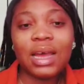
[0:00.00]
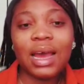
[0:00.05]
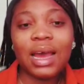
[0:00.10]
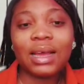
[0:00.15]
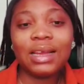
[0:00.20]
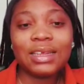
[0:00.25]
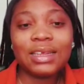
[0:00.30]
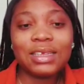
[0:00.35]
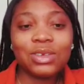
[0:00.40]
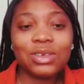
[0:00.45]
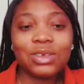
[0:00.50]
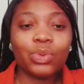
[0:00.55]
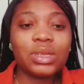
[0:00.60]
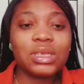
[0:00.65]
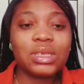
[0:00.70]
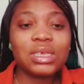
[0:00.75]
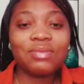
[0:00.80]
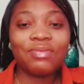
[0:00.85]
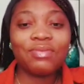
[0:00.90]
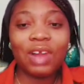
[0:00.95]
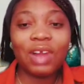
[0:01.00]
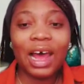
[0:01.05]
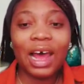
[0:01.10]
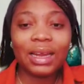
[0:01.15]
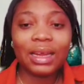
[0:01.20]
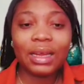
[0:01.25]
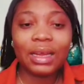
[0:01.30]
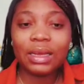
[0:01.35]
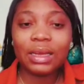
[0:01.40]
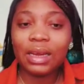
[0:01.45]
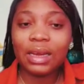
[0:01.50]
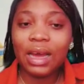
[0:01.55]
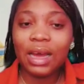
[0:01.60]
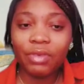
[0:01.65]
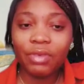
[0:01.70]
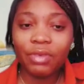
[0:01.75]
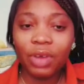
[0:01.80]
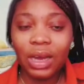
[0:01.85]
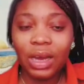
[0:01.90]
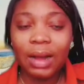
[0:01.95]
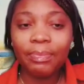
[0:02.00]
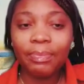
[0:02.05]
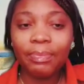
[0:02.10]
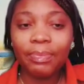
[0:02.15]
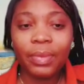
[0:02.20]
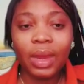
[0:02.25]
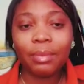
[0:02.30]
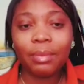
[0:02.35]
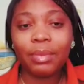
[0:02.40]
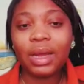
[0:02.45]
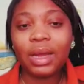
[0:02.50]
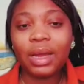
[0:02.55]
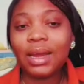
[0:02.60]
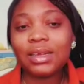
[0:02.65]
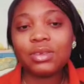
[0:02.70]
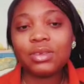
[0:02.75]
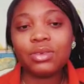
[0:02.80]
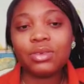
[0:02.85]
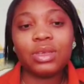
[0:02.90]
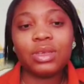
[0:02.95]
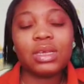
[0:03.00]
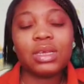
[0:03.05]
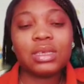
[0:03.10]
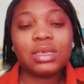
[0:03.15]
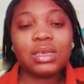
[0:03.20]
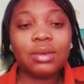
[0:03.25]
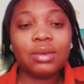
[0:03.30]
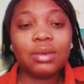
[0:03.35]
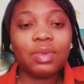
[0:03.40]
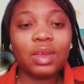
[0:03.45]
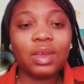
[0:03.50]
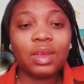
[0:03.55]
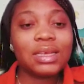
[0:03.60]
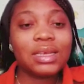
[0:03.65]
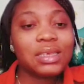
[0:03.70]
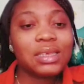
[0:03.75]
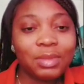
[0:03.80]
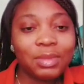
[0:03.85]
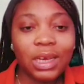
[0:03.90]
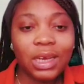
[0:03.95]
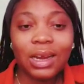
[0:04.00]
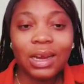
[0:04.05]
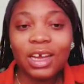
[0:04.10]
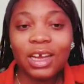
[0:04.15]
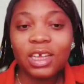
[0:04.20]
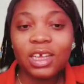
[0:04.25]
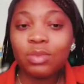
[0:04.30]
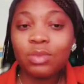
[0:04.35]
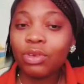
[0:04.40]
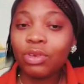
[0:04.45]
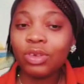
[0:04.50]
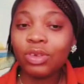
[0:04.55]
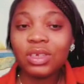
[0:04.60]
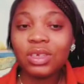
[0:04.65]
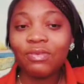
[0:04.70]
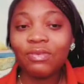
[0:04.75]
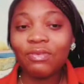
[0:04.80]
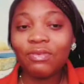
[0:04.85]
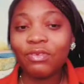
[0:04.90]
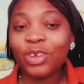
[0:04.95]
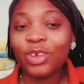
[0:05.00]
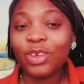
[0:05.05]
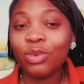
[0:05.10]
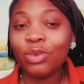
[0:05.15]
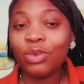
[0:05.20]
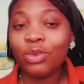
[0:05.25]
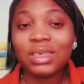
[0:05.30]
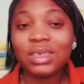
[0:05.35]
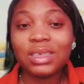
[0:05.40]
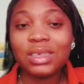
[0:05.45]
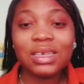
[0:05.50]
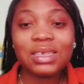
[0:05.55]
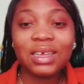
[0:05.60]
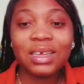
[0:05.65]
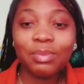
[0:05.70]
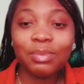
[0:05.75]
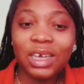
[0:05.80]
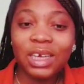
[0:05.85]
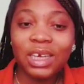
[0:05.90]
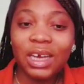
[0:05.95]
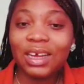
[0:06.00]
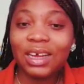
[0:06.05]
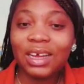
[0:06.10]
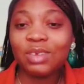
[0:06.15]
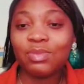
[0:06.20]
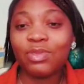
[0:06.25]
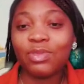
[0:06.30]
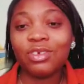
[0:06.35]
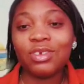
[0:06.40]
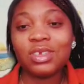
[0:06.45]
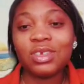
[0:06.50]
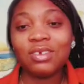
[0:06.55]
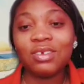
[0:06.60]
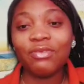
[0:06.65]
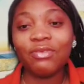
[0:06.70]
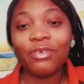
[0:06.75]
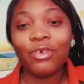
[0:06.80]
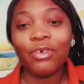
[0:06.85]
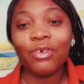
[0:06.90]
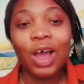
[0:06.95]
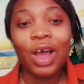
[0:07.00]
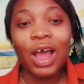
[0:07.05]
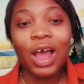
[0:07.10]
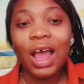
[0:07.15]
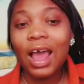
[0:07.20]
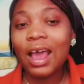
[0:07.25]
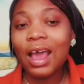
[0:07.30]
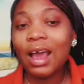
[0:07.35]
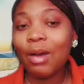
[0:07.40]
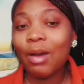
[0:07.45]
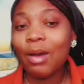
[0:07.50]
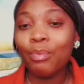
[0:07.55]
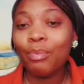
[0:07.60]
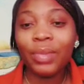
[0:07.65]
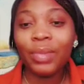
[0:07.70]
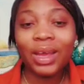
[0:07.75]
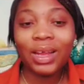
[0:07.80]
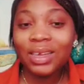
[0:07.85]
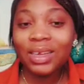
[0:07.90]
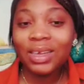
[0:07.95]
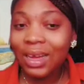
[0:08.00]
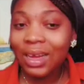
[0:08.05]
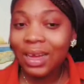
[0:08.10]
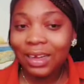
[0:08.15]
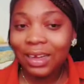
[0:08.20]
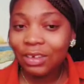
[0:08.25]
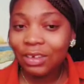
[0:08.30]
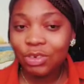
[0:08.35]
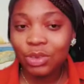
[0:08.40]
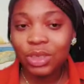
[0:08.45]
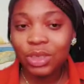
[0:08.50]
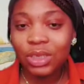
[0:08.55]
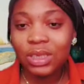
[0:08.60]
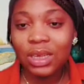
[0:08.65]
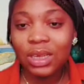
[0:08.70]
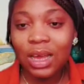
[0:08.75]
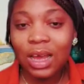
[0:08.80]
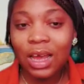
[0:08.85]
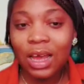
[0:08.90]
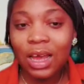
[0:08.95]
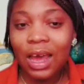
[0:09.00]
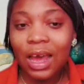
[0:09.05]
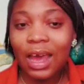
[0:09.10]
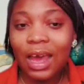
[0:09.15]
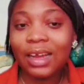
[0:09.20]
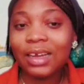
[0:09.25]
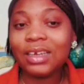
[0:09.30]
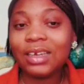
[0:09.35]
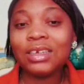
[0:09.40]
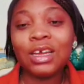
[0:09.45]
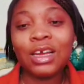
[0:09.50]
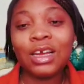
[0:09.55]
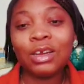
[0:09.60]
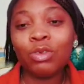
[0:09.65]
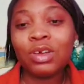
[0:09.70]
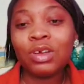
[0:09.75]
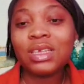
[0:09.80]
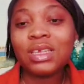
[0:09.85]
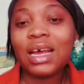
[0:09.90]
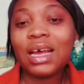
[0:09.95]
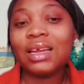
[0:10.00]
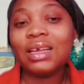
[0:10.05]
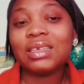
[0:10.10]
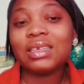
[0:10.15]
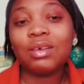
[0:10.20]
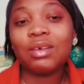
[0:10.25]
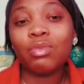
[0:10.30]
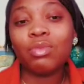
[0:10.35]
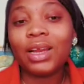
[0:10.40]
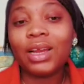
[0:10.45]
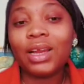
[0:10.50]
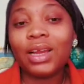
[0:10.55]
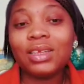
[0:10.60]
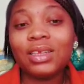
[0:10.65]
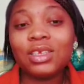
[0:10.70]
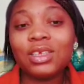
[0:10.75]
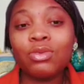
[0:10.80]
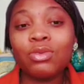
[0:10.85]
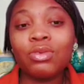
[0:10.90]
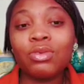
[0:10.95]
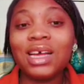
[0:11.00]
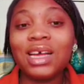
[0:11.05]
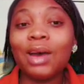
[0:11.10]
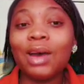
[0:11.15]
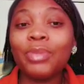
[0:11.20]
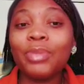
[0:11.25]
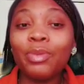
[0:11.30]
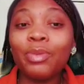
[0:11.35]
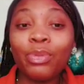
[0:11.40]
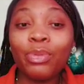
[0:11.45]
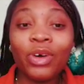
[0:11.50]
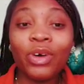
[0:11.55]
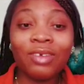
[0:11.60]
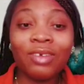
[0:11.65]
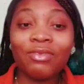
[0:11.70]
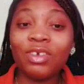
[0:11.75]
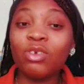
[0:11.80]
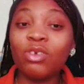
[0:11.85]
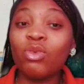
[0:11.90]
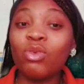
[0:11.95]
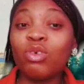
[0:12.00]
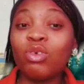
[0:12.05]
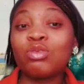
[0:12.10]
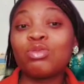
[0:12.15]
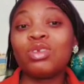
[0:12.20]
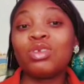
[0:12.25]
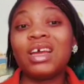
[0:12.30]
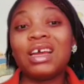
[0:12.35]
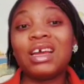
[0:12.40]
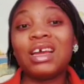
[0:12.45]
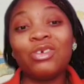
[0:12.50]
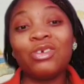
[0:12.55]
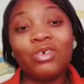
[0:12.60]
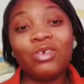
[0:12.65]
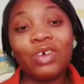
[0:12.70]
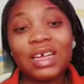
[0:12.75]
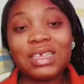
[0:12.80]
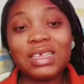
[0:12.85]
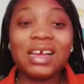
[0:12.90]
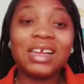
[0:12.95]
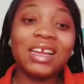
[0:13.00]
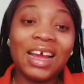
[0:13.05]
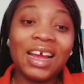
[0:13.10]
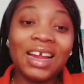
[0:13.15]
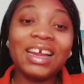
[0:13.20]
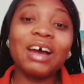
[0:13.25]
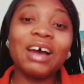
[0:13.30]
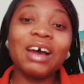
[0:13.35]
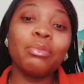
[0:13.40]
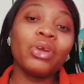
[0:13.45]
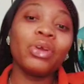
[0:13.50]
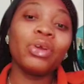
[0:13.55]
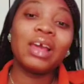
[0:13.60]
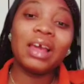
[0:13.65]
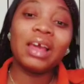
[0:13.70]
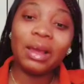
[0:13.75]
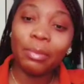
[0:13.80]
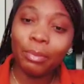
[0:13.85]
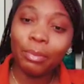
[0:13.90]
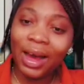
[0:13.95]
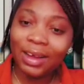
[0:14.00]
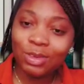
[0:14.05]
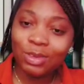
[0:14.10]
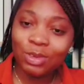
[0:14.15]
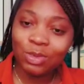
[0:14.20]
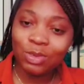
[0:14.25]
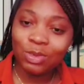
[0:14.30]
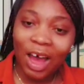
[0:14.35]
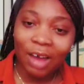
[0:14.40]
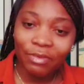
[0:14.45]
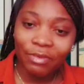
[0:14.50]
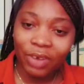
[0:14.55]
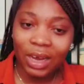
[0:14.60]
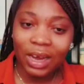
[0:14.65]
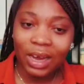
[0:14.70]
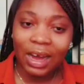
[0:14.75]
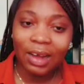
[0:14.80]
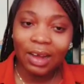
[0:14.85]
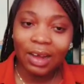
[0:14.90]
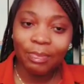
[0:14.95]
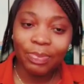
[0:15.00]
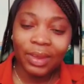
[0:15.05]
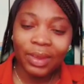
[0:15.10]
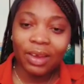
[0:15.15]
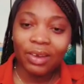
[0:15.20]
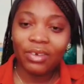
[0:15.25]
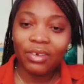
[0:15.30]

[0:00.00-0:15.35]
that is what is flooded in Africa. But that's not the same thing. The same China is producing for US. The same China is producing for many countries, and those are the same quality goods that people even go to the US and end up bringing back to Africa, right?